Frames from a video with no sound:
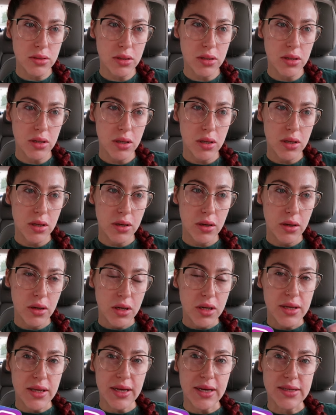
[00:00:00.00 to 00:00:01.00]

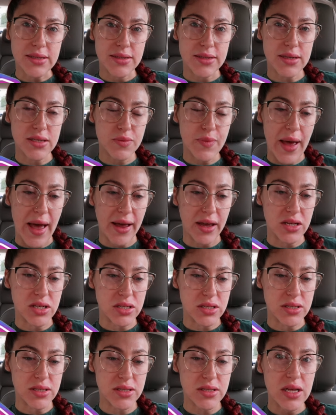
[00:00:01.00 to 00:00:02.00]
three. Yeah, six
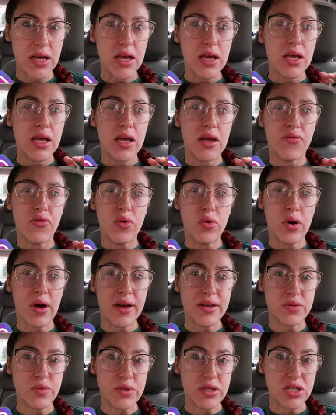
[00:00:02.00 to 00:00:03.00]
packages. If you
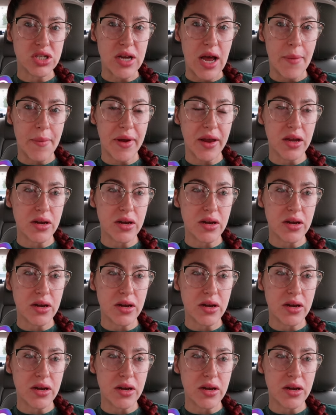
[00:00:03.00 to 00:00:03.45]
guys want to shop my